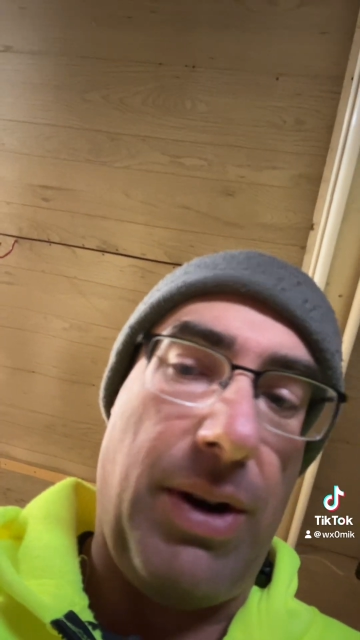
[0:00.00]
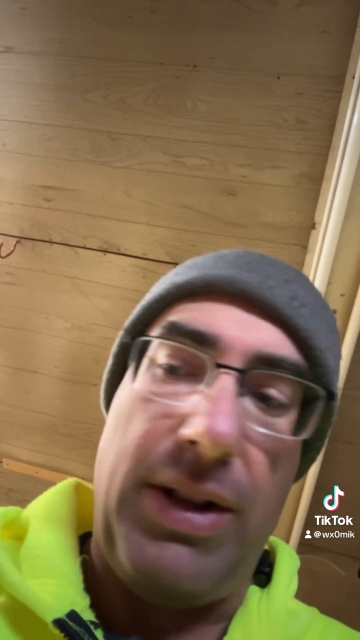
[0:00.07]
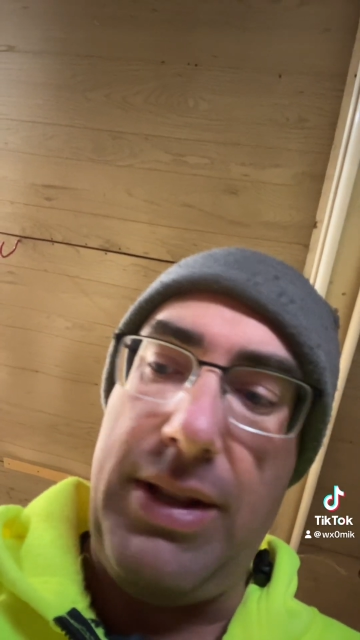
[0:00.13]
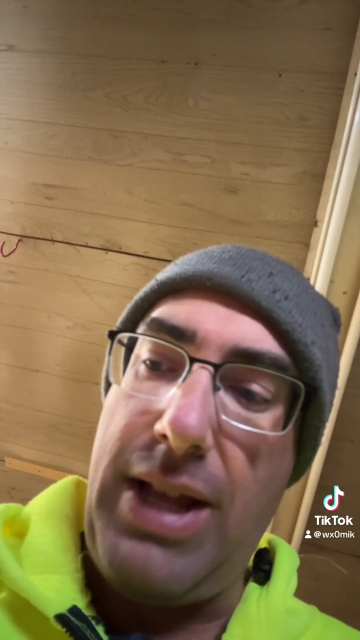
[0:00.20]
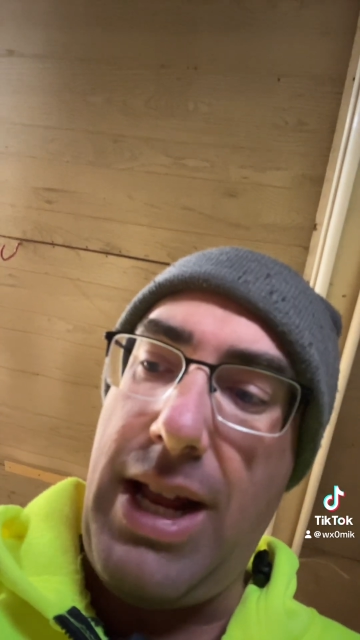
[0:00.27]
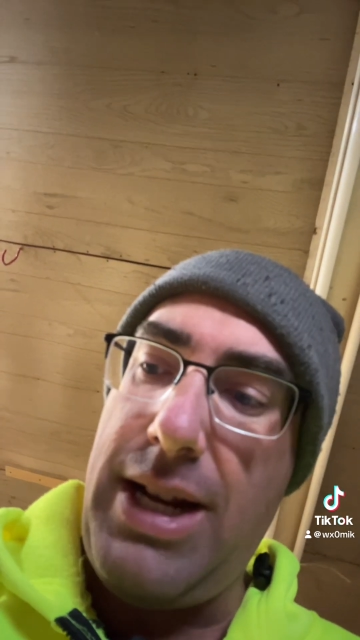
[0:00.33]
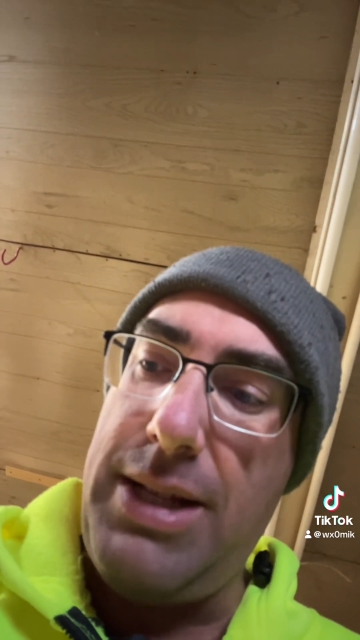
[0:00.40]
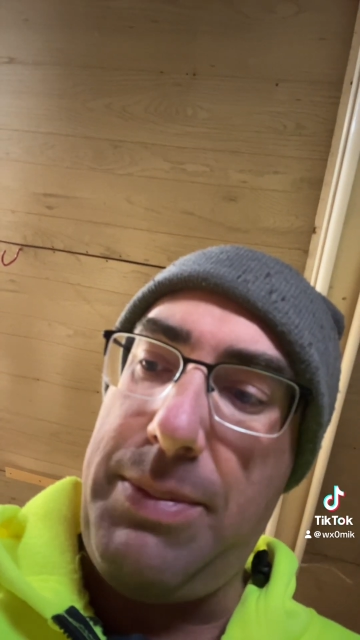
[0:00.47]

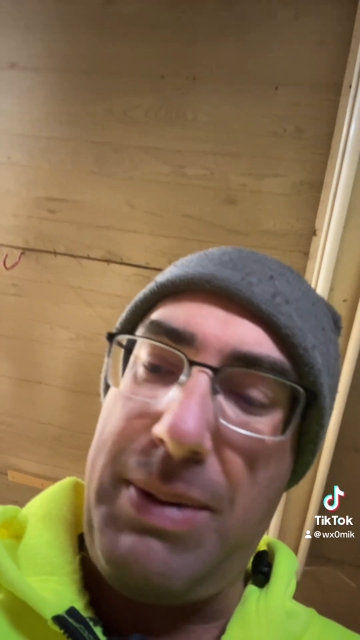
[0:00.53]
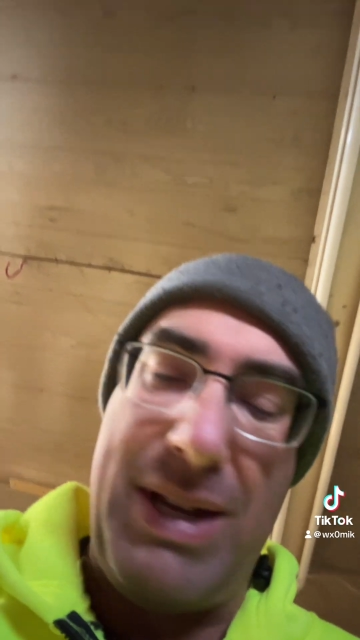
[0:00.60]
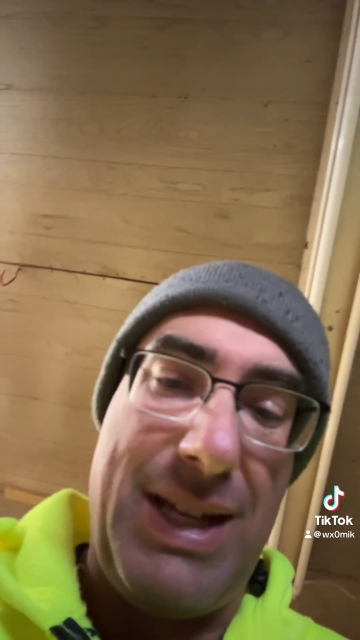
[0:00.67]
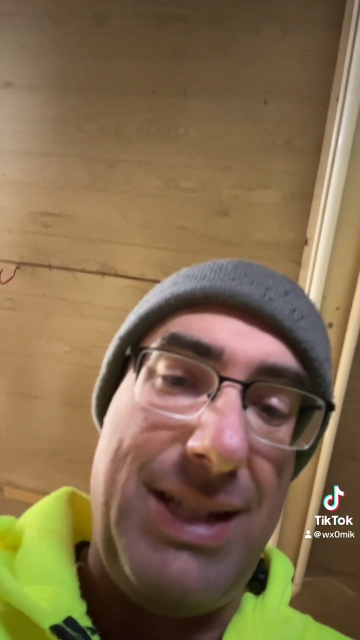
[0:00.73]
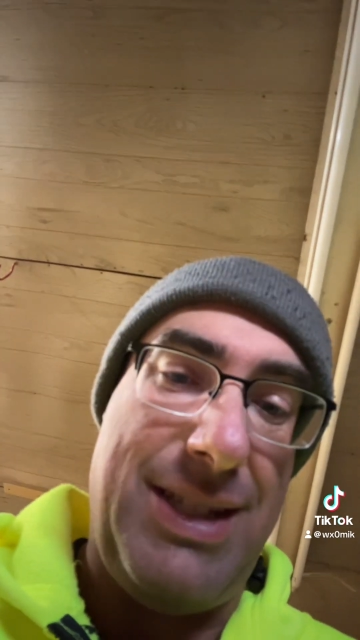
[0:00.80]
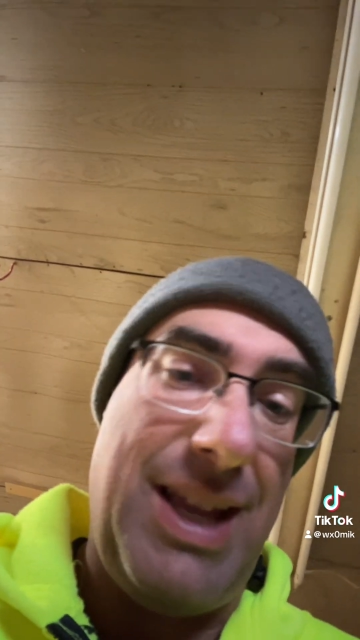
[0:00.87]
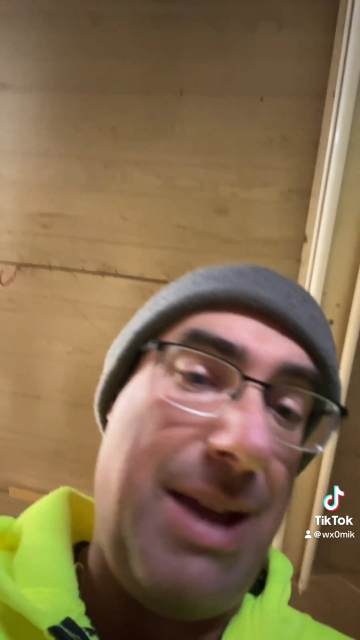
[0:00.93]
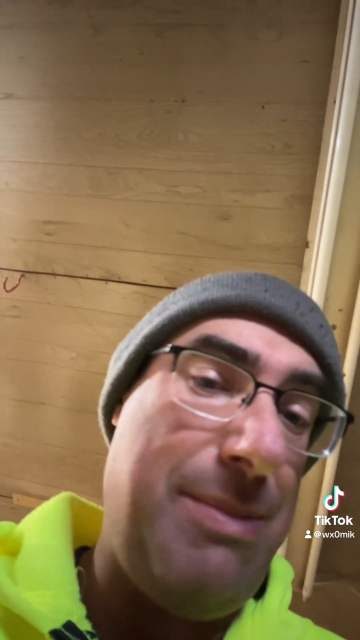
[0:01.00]
antennas
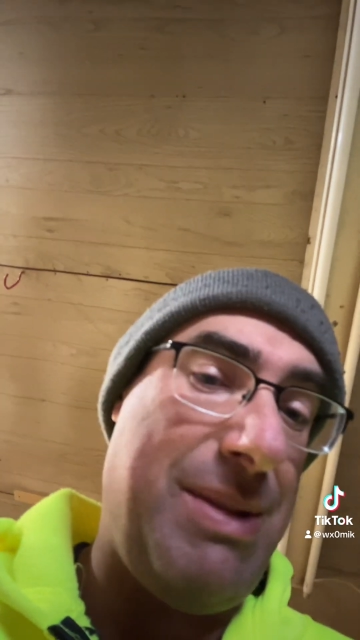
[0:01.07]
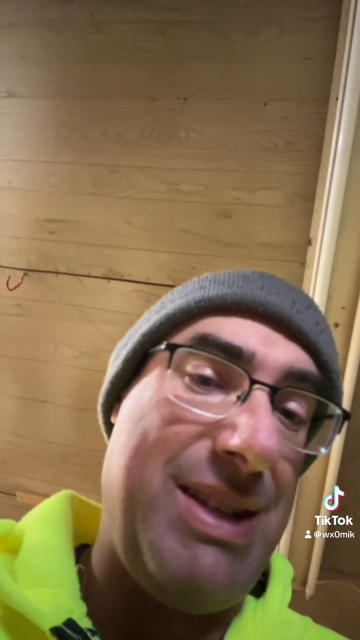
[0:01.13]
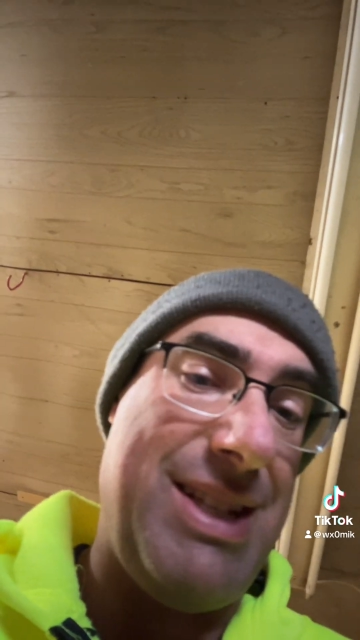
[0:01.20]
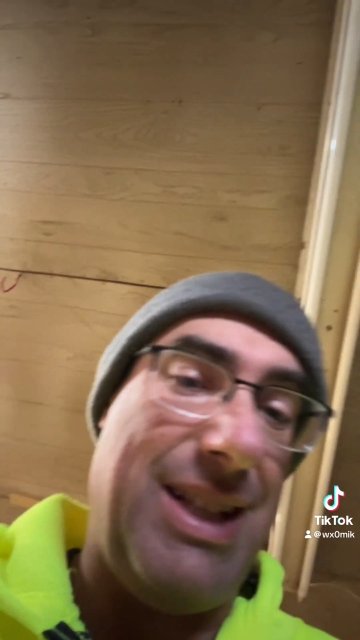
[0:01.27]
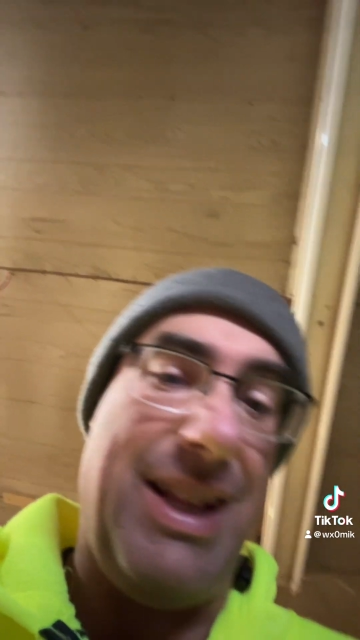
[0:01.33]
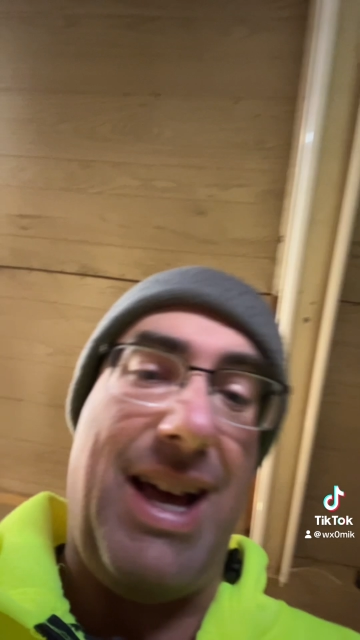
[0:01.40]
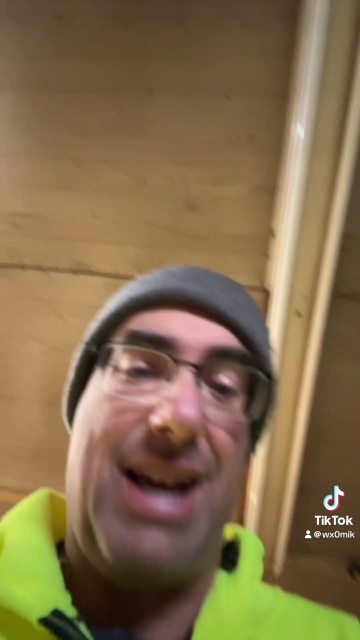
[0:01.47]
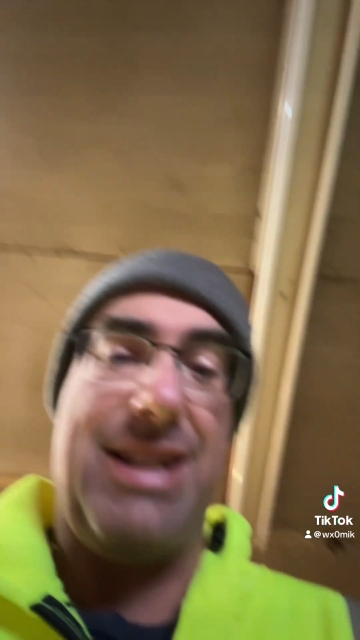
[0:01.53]
because tape
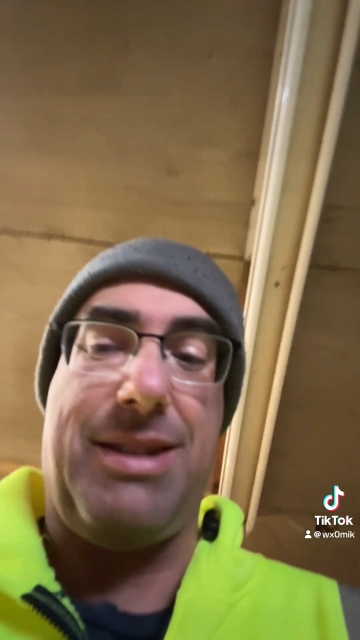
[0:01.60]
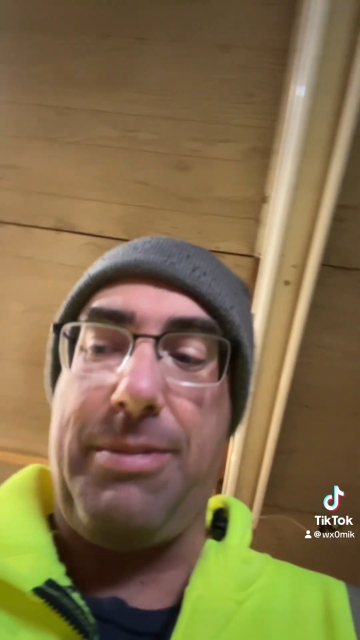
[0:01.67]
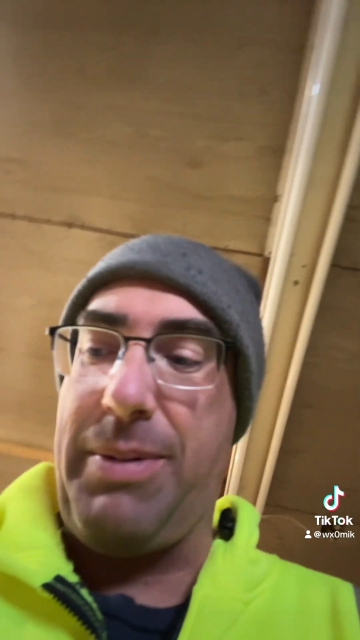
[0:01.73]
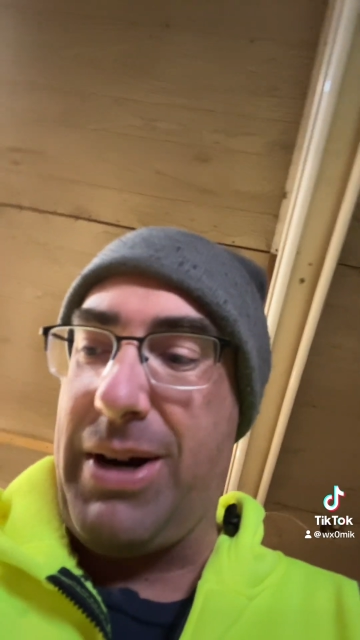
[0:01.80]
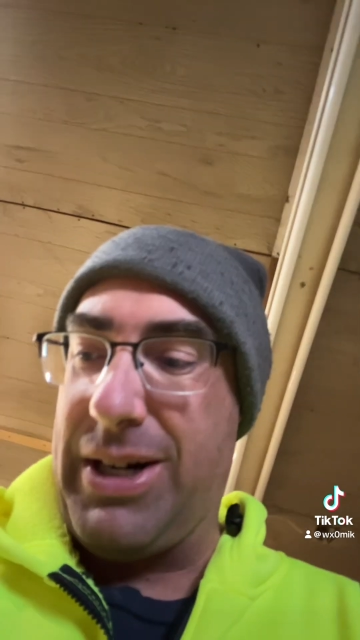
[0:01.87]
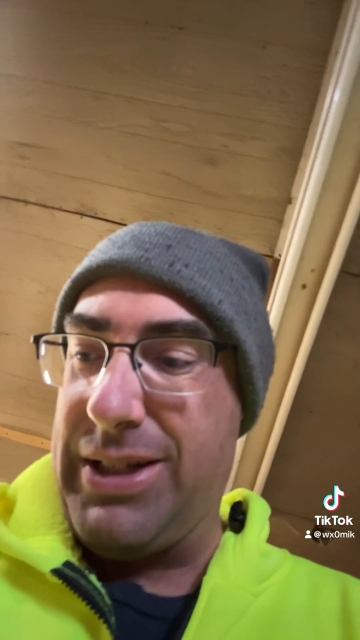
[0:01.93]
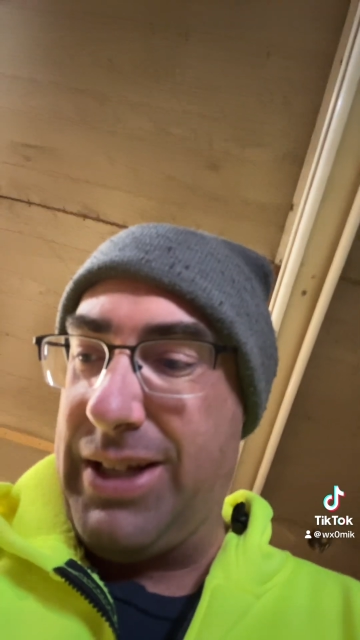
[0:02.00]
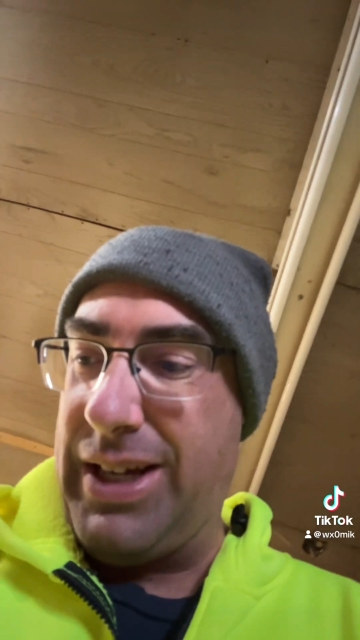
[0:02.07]
doesn't last,
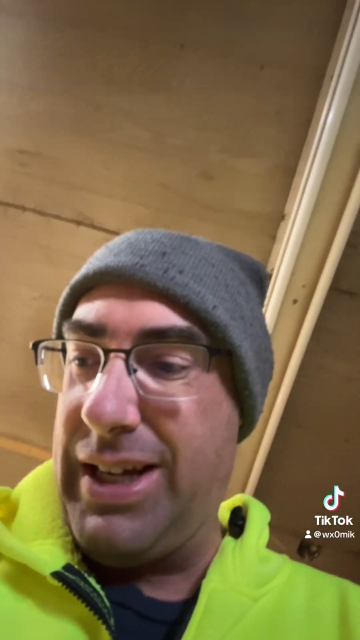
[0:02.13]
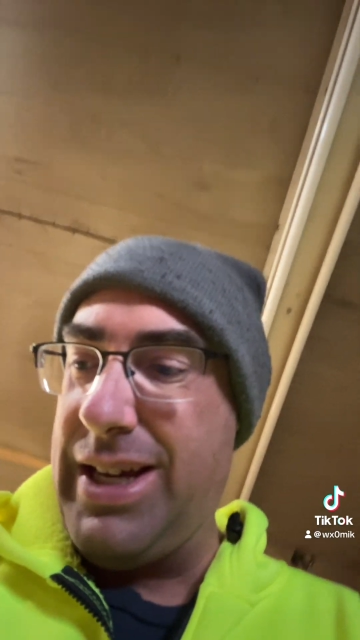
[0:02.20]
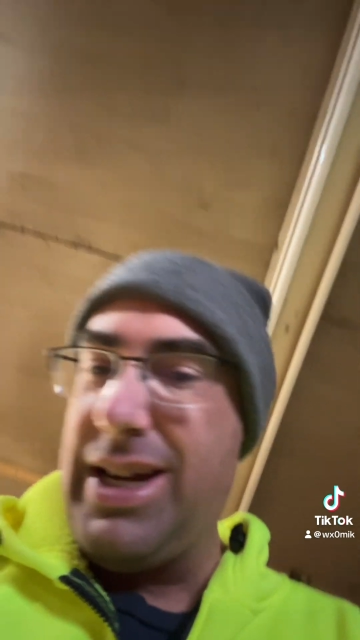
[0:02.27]
apparently.